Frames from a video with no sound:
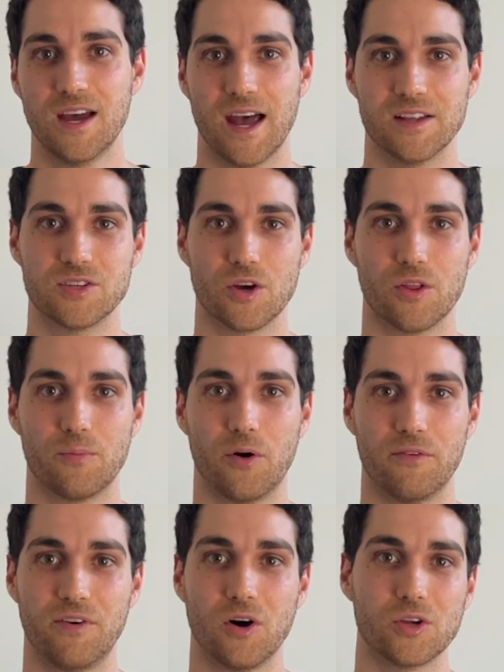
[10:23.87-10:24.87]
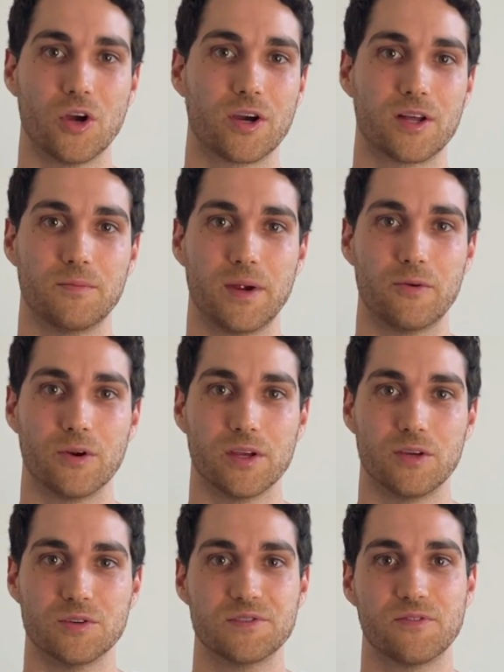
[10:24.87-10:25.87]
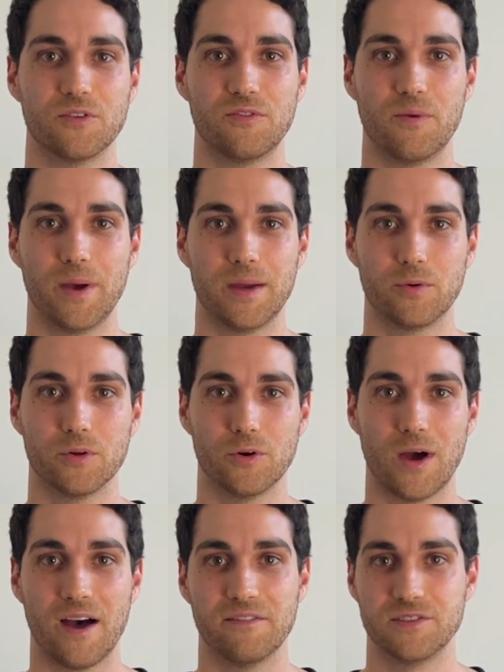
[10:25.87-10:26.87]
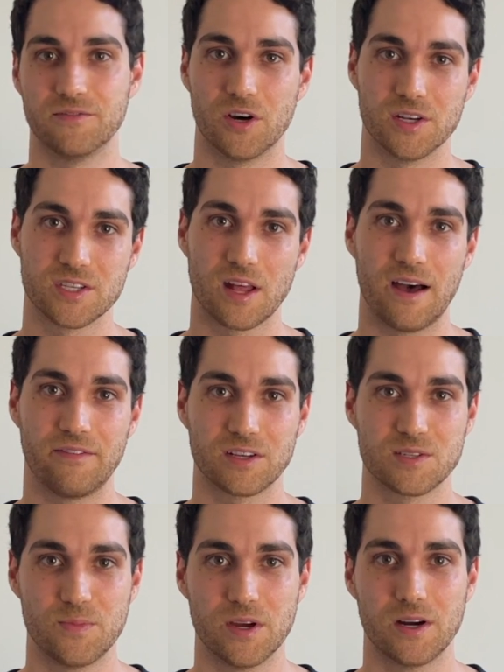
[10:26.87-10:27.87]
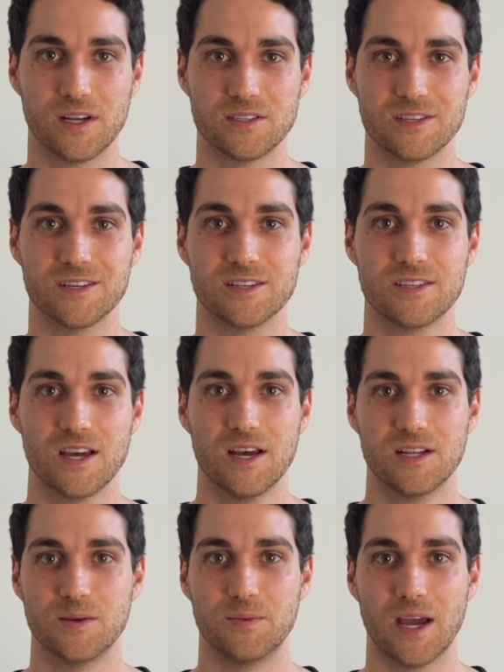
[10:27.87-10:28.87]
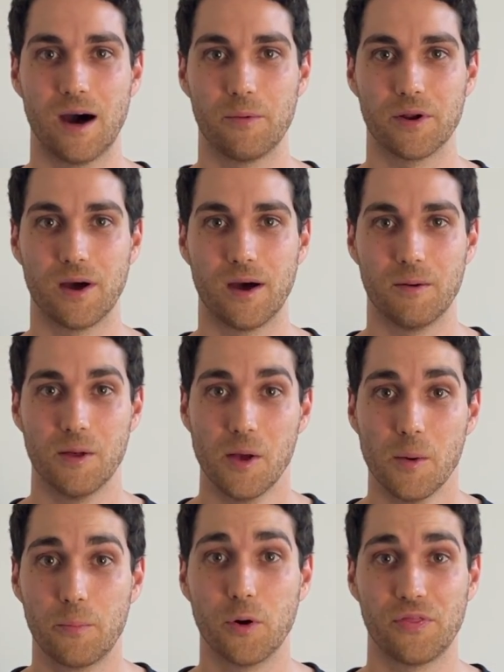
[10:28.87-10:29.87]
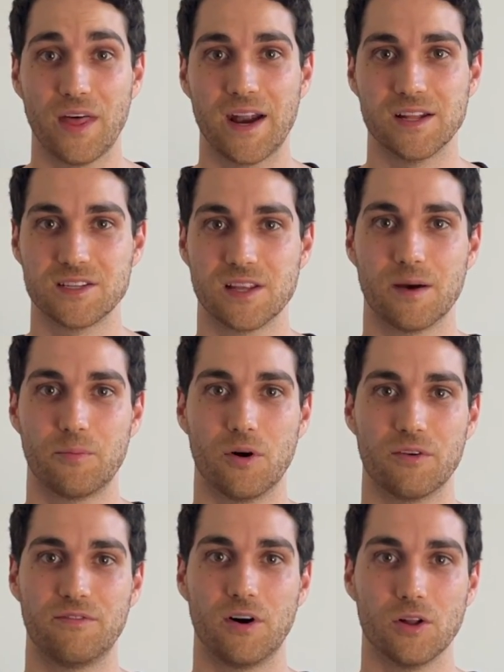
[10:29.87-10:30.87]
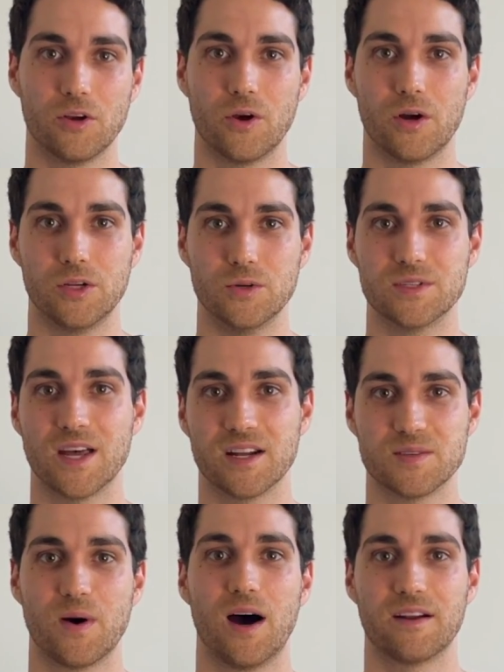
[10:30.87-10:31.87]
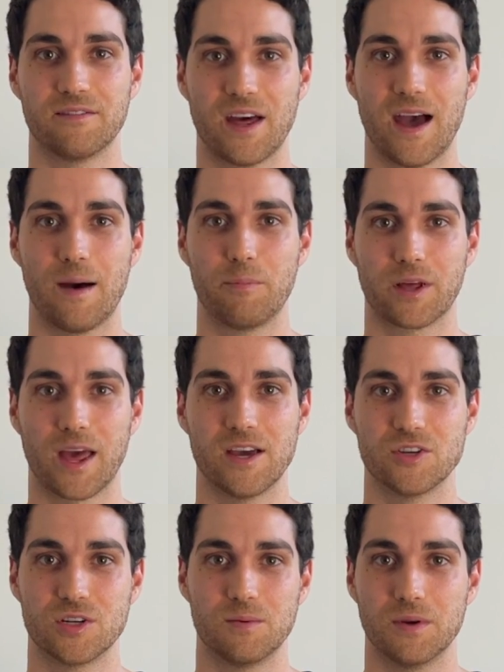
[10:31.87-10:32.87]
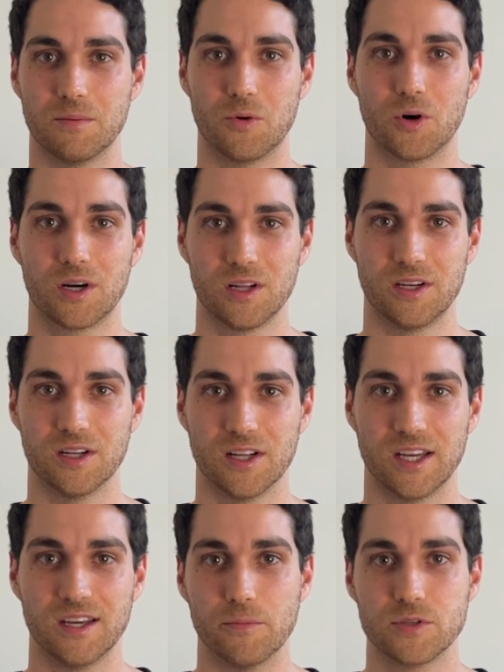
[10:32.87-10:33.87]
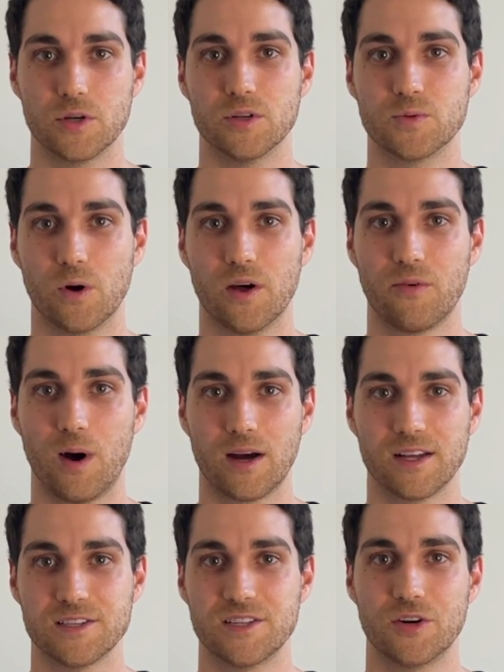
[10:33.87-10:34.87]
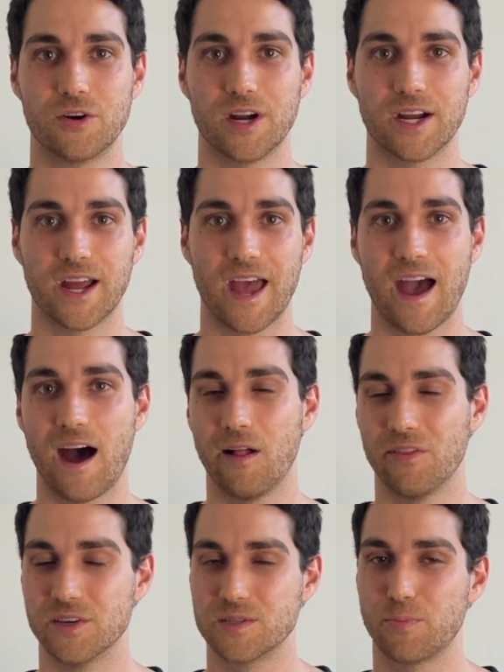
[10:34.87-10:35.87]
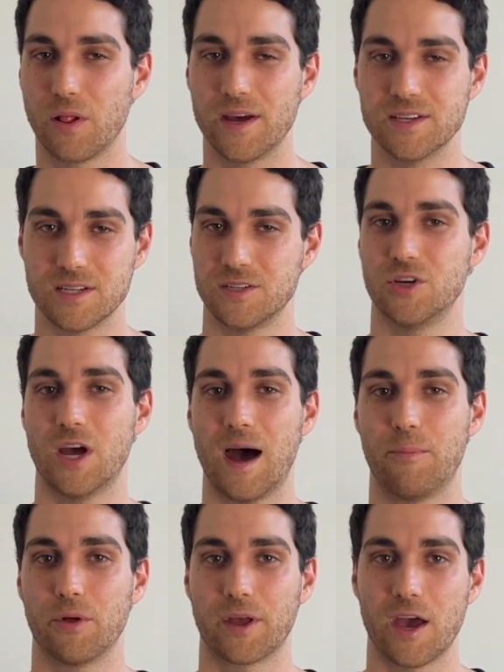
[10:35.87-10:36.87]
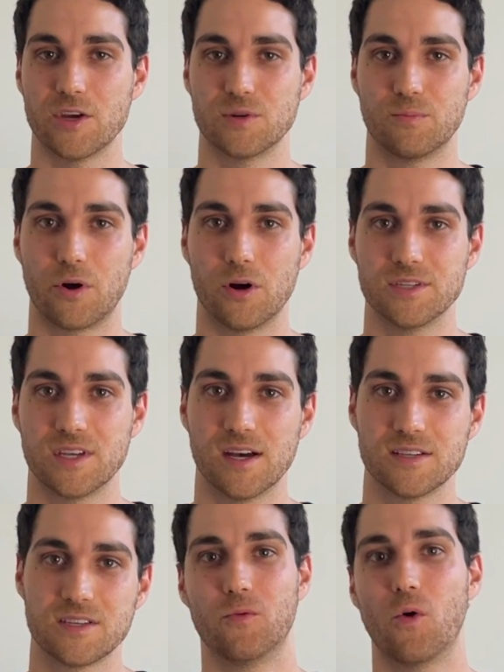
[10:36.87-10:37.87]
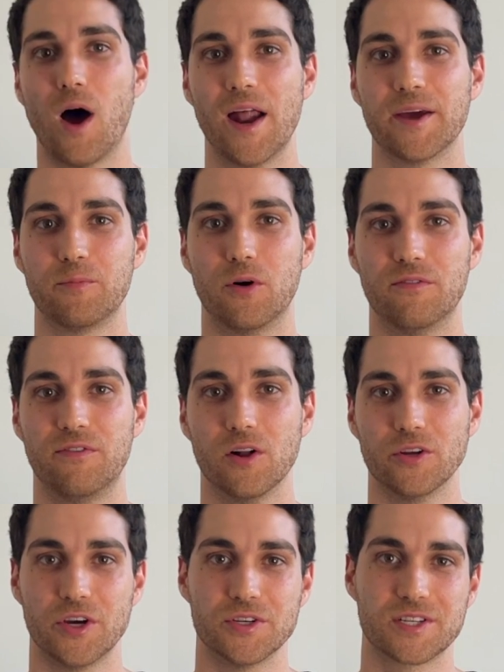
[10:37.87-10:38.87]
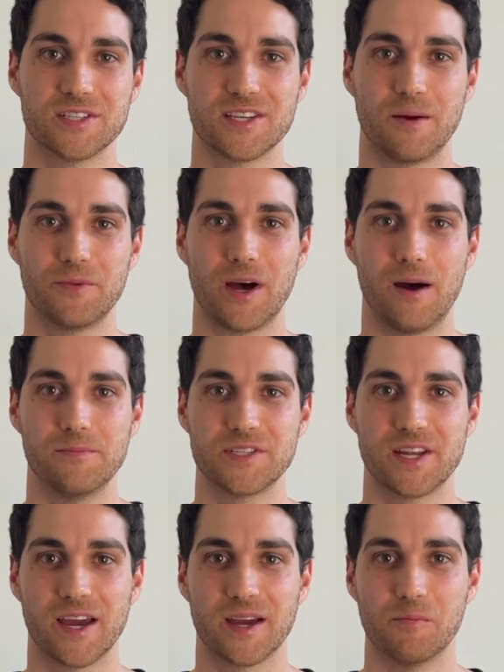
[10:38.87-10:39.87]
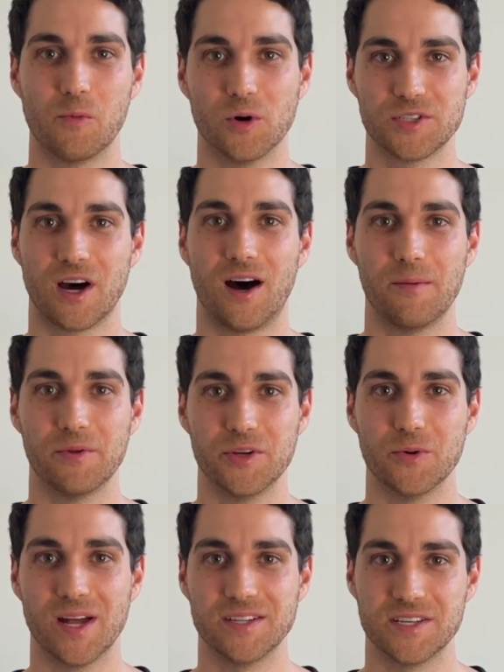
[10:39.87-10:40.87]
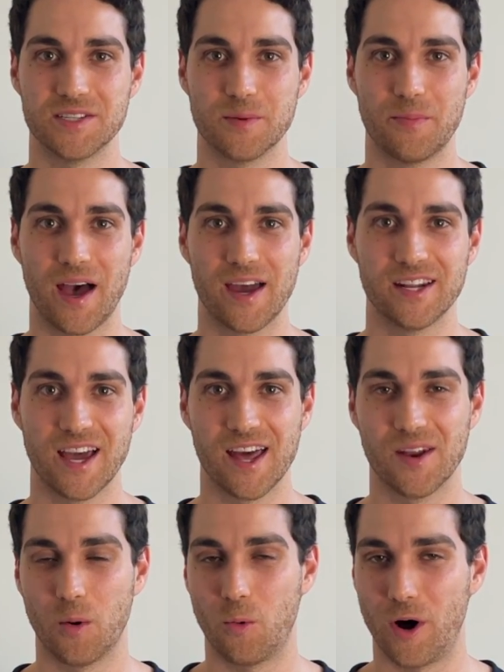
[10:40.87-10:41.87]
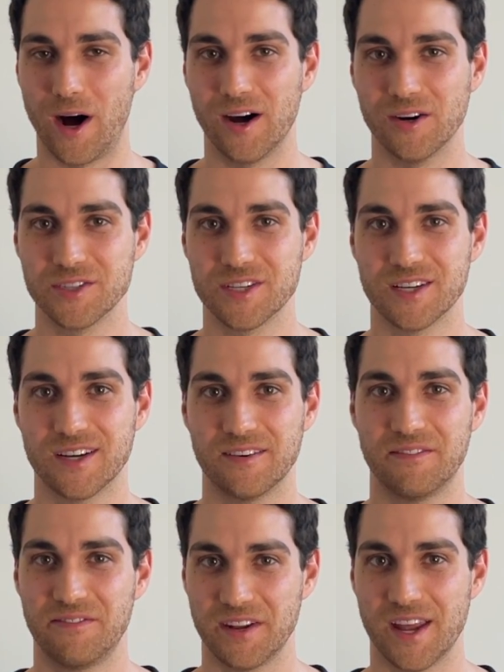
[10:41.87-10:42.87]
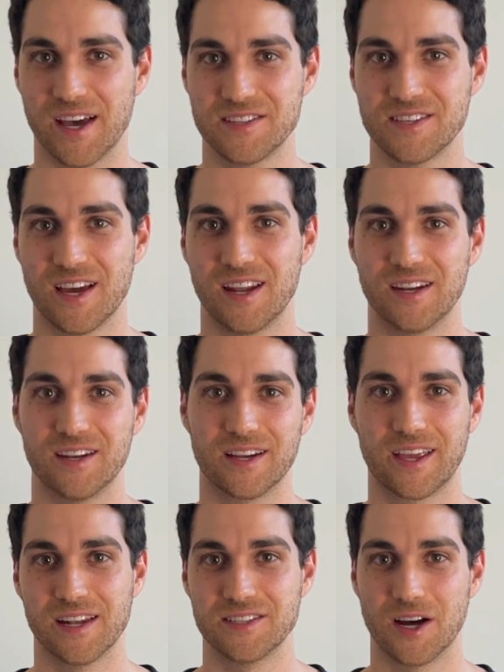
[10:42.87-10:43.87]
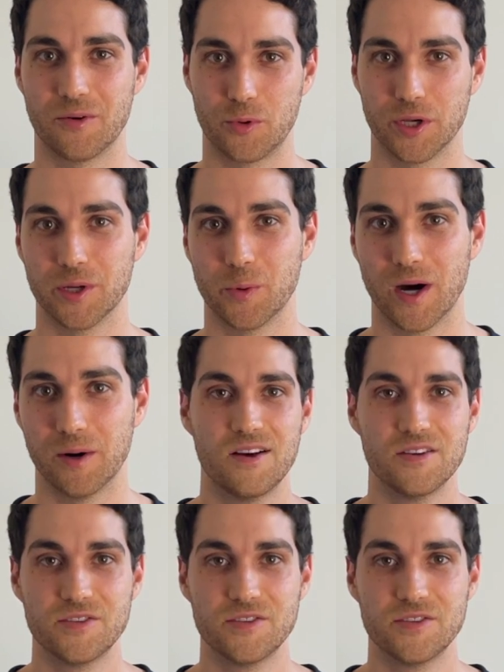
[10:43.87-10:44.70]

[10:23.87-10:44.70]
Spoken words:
And so the portfolio can be really useful for people who have diverse life experiences to be able to put that into their portfolio and use that as part of their application a bit more clearly. So it's worthwhile considering how this plays into your application process. Writing portfolios can sometimes take more time than you anticipate and a while to finesse and get done really well.